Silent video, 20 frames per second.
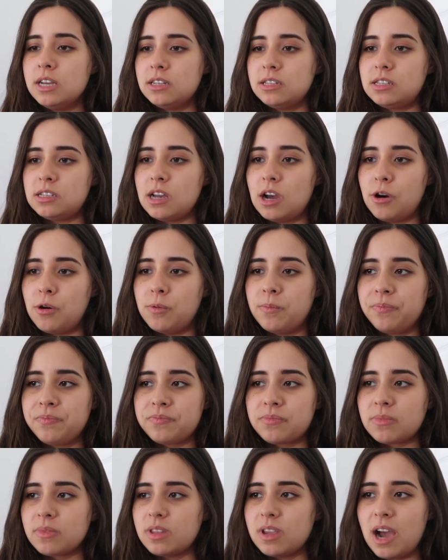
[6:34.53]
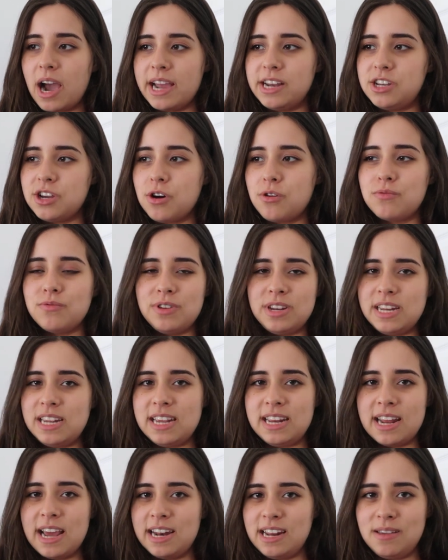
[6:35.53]
So I don't
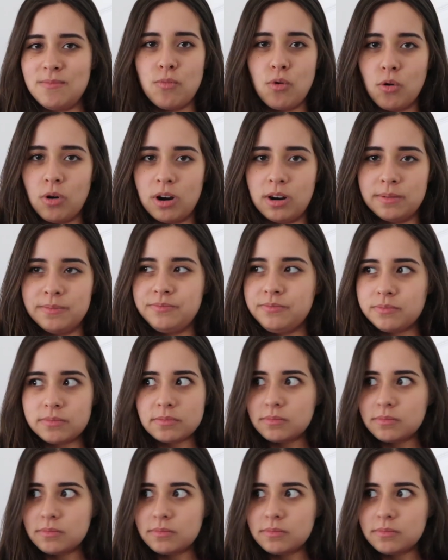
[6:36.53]
need any more